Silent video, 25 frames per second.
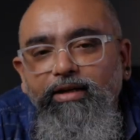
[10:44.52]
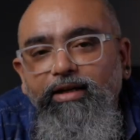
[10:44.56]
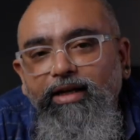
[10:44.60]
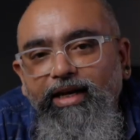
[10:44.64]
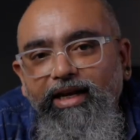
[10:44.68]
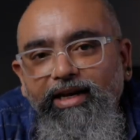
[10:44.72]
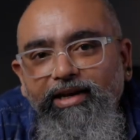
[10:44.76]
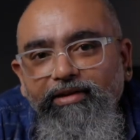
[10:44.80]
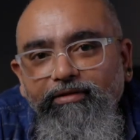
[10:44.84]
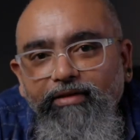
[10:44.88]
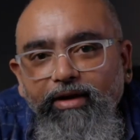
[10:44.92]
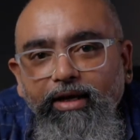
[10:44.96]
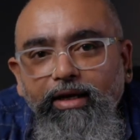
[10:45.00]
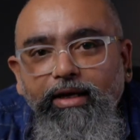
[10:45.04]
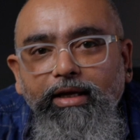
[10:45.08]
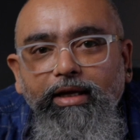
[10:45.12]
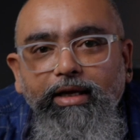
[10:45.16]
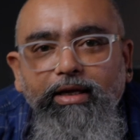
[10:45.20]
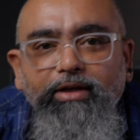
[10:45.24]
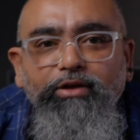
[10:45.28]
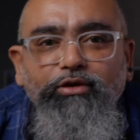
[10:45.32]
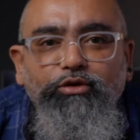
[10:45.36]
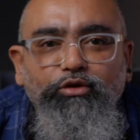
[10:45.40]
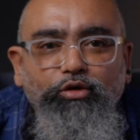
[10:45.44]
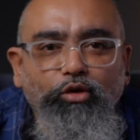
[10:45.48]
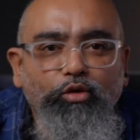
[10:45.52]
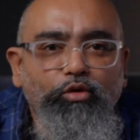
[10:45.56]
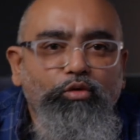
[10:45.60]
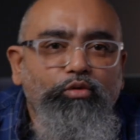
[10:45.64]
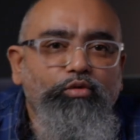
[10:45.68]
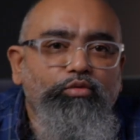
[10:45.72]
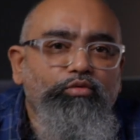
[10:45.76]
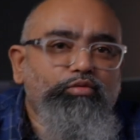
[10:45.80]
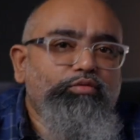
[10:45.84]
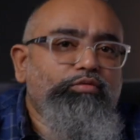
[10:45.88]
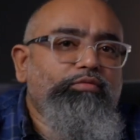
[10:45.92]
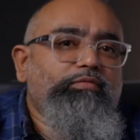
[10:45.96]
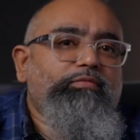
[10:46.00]
Anyway,
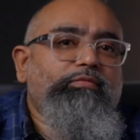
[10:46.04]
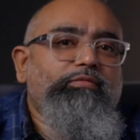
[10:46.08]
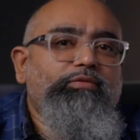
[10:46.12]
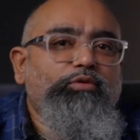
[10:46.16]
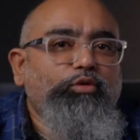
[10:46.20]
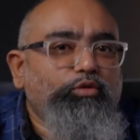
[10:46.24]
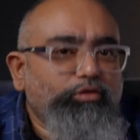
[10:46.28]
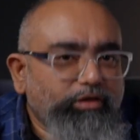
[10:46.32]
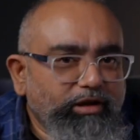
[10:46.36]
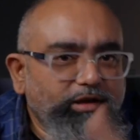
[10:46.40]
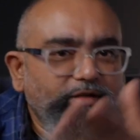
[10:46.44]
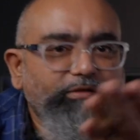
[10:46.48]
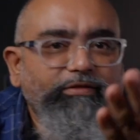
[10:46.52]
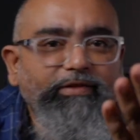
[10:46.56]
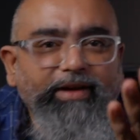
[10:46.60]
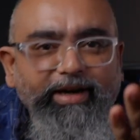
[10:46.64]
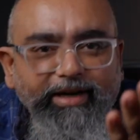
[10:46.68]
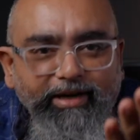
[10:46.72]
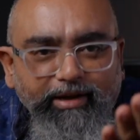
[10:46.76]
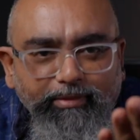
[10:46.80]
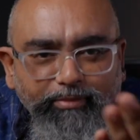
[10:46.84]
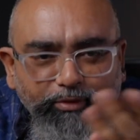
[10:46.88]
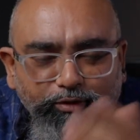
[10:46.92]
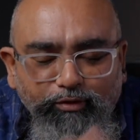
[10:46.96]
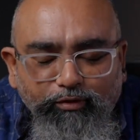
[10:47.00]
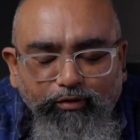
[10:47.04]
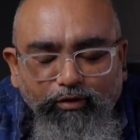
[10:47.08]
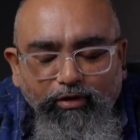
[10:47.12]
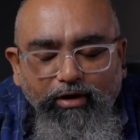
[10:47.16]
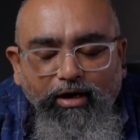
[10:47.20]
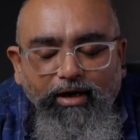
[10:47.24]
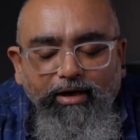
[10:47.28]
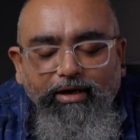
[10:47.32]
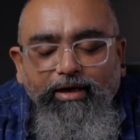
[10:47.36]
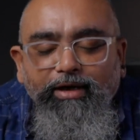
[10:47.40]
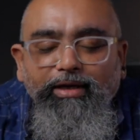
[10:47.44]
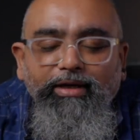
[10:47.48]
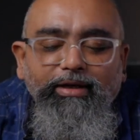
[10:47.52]
so those are the 5 tips for
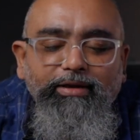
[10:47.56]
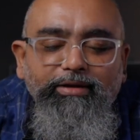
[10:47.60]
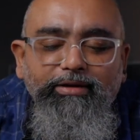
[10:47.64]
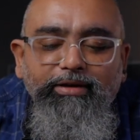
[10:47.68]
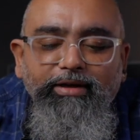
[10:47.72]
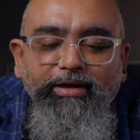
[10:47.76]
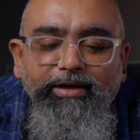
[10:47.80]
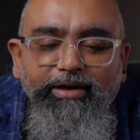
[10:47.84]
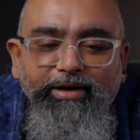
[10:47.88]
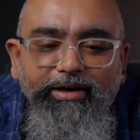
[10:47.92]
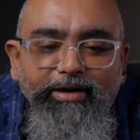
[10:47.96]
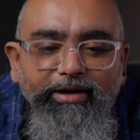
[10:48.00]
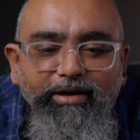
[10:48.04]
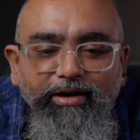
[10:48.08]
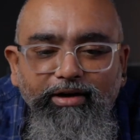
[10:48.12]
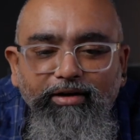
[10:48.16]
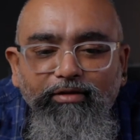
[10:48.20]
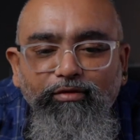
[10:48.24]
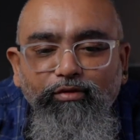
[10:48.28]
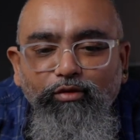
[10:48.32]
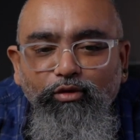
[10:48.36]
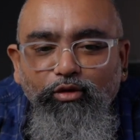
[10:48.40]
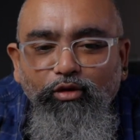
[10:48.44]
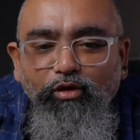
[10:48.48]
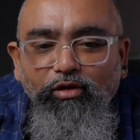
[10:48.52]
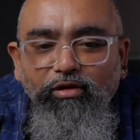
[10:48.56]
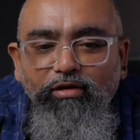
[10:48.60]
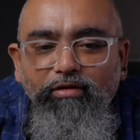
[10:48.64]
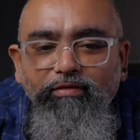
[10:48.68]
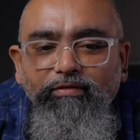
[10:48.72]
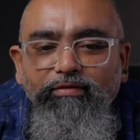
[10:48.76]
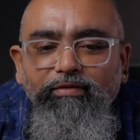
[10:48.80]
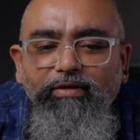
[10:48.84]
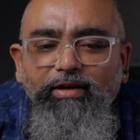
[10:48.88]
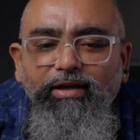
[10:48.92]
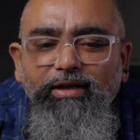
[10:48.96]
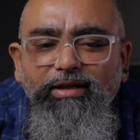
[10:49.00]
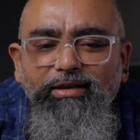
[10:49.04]
architecture and interior
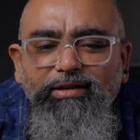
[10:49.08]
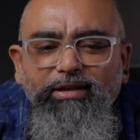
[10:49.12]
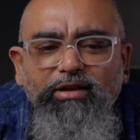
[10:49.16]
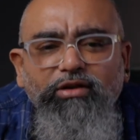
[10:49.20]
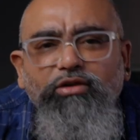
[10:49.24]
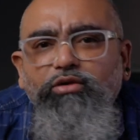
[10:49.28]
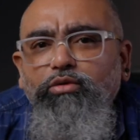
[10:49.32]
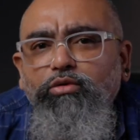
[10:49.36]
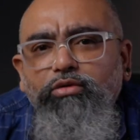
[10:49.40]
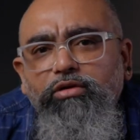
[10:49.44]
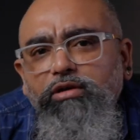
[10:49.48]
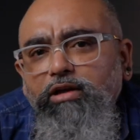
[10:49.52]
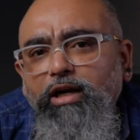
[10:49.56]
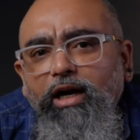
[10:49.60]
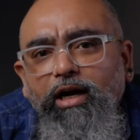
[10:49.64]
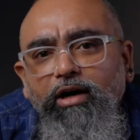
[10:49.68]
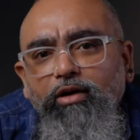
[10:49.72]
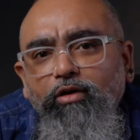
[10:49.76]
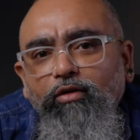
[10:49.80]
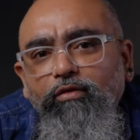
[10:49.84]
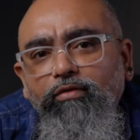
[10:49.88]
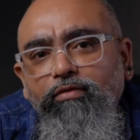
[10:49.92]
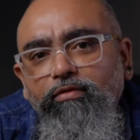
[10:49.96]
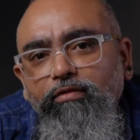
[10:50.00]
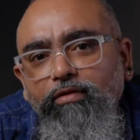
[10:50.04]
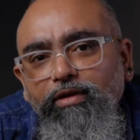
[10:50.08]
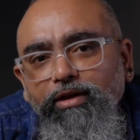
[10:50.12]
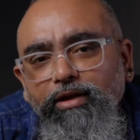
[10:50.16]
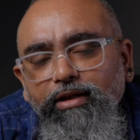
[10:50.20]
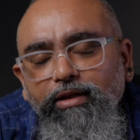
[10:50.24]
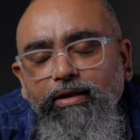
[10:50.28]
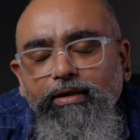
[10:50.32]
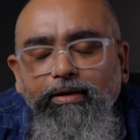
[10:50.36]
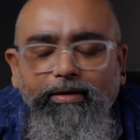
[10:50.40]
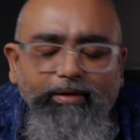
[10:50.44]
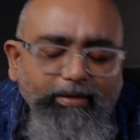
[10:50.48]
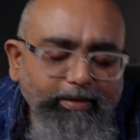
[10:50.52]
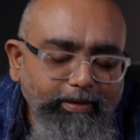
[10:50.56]
photography, just to start off with.
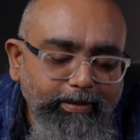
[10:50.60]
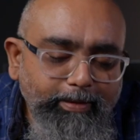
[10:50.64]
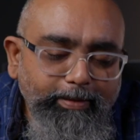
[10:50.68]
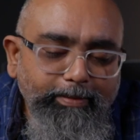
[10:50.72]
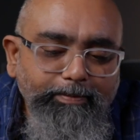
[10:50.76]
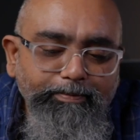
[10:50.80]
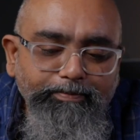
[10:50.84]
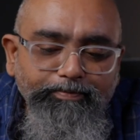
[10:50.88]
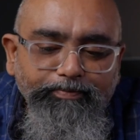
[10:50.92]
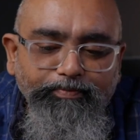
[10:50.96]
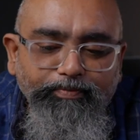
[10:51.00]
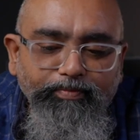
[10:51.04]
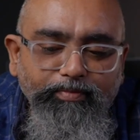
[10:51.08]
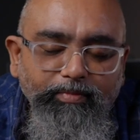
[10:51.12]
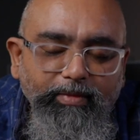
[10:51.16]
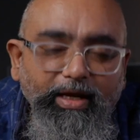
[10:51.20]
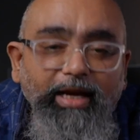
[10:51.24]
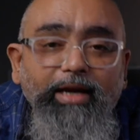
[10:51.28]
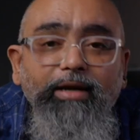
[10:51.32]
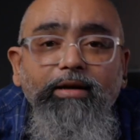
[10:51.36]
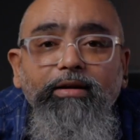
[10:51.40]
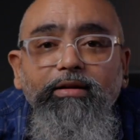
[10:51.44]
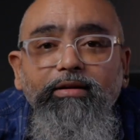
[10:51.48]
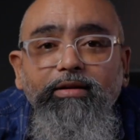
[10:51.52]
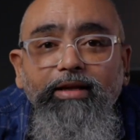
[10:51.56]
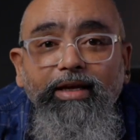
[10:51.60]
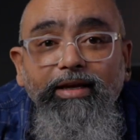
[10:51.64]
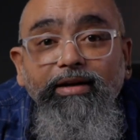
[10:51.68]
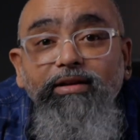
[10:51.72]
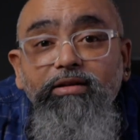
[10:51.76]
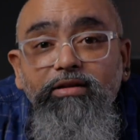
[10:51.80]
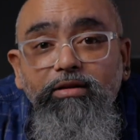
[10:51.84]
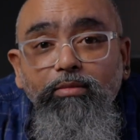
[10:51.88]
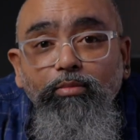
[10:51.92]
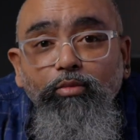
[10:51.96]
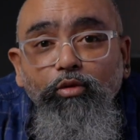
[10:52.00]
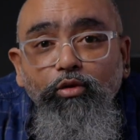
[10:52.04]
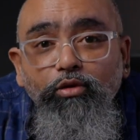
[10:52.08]
And there
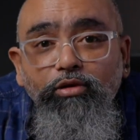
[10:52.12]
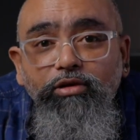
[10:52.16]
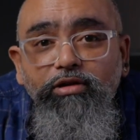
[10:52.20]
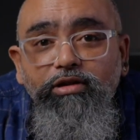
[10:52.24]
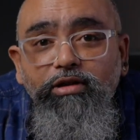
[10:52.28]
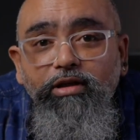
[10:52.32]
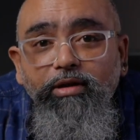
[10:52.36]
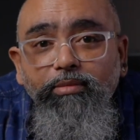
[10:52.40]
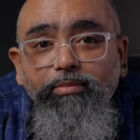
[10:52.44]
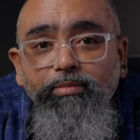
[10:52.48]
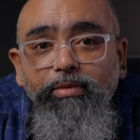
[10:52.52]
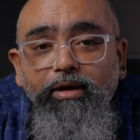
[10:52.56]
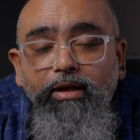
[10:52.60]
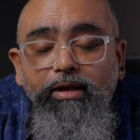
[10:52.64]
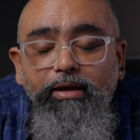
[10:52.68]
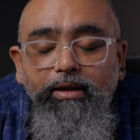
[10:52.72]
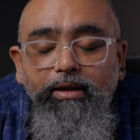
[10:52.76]
is a bonus tip.